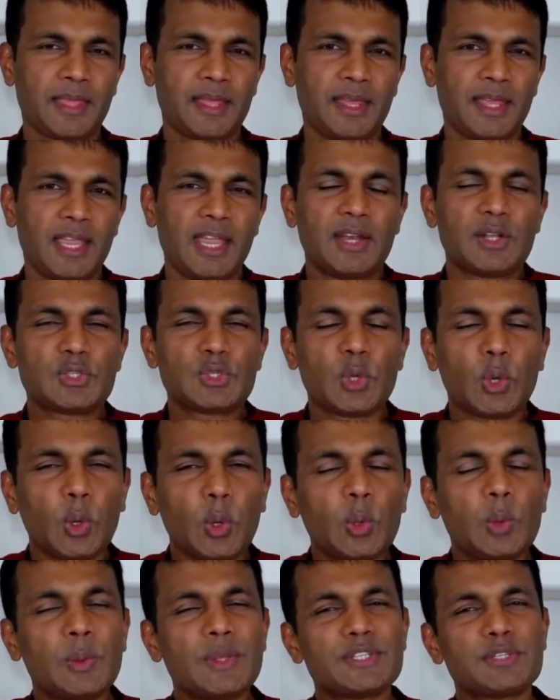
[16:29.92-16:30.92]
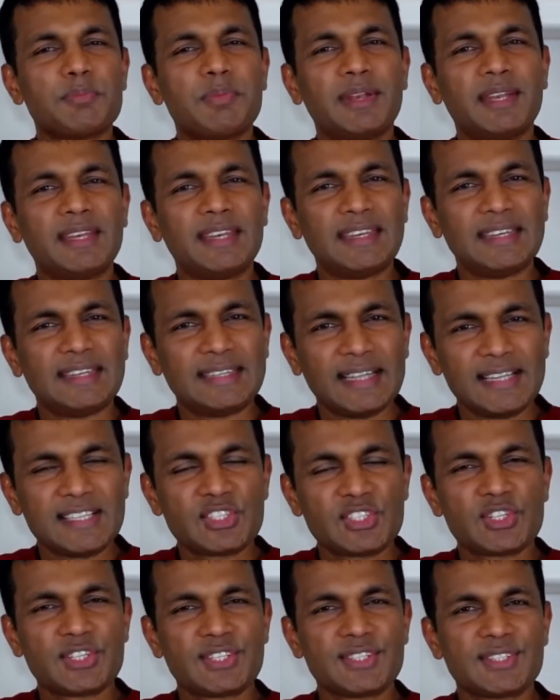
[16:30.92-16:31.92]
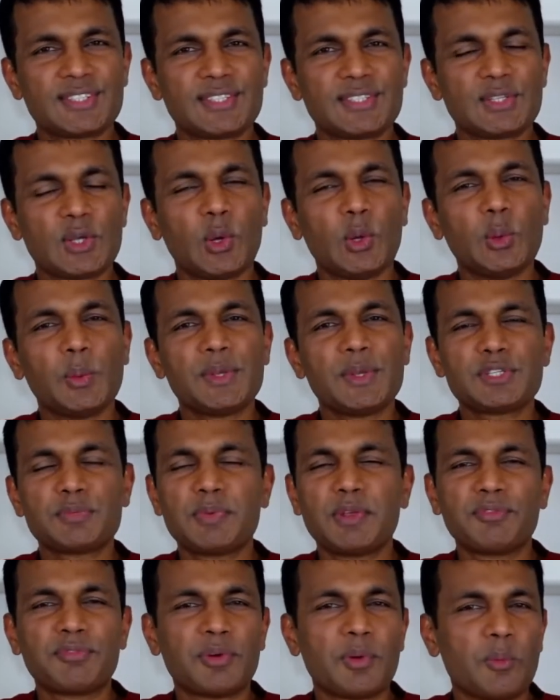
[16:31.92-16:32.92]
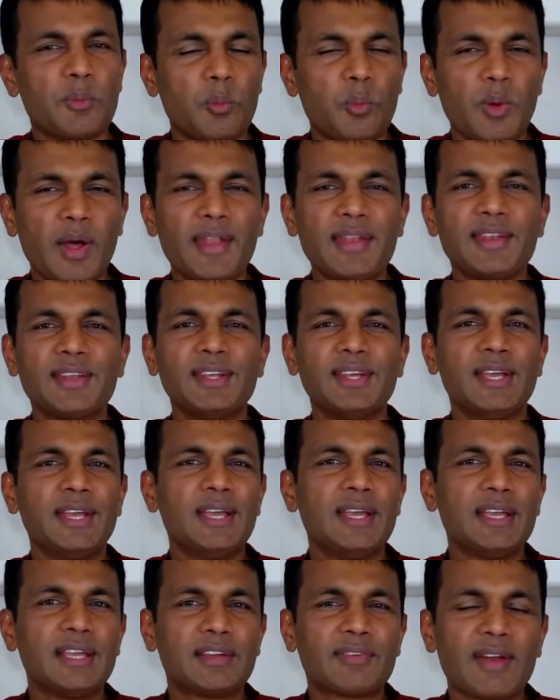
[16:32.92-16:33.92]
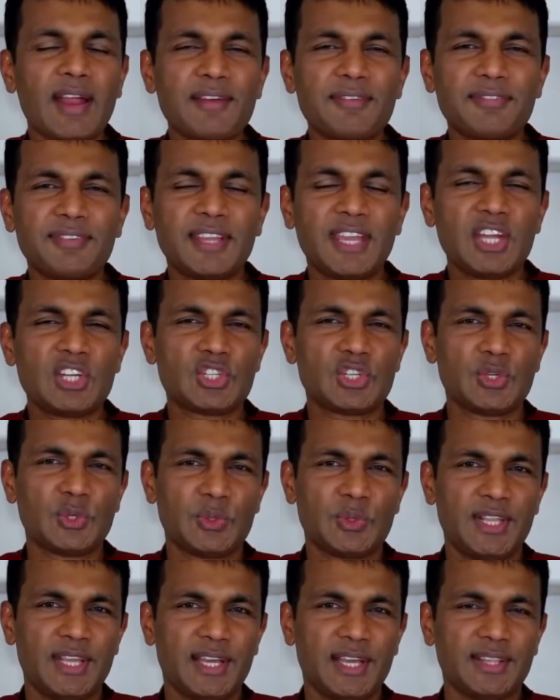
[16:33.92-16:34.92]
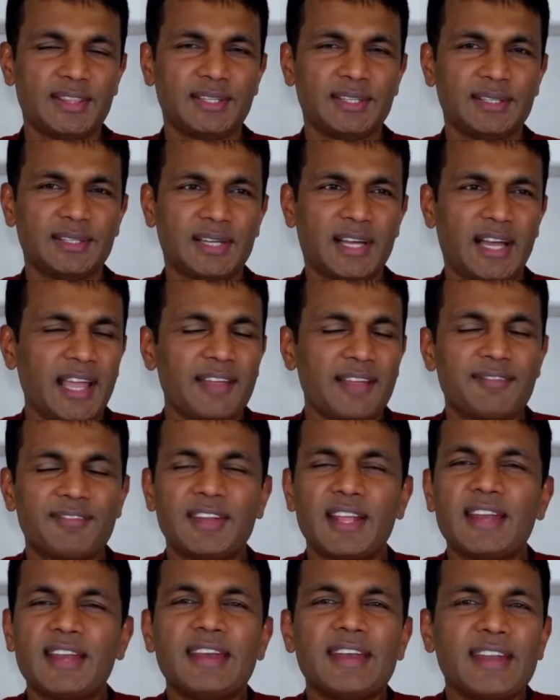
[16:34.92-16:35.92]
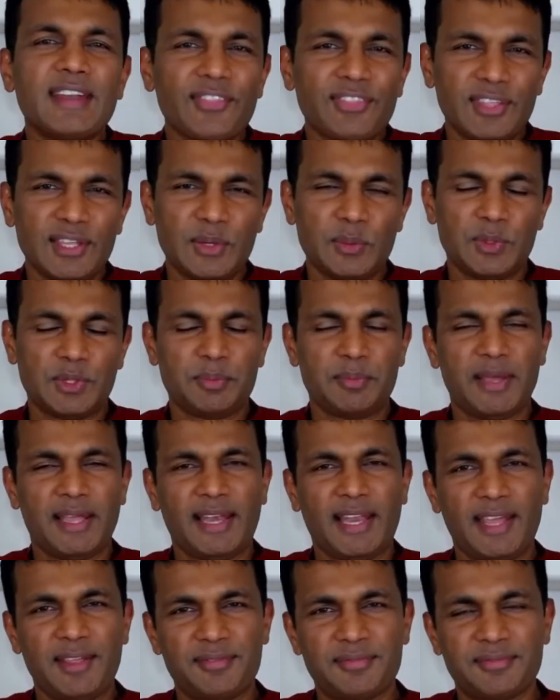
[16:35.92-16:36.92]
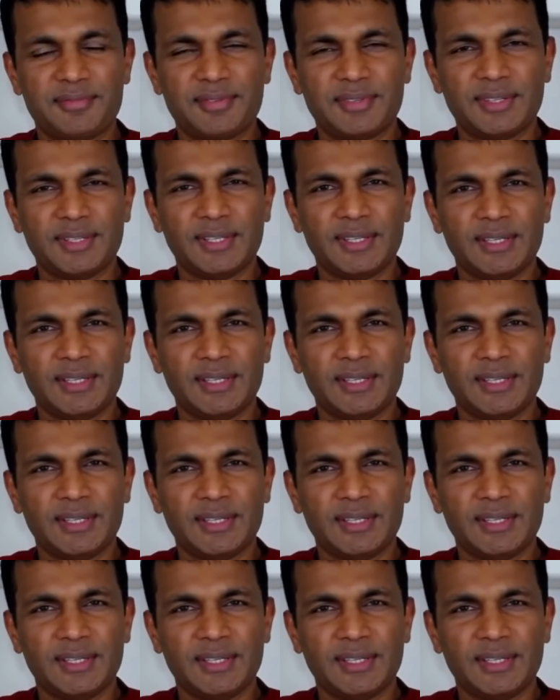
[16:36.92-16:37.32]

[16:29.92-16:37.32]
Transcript: It has always been an indulgence. It's always been from one gratification to the other. I have done nothing with my life.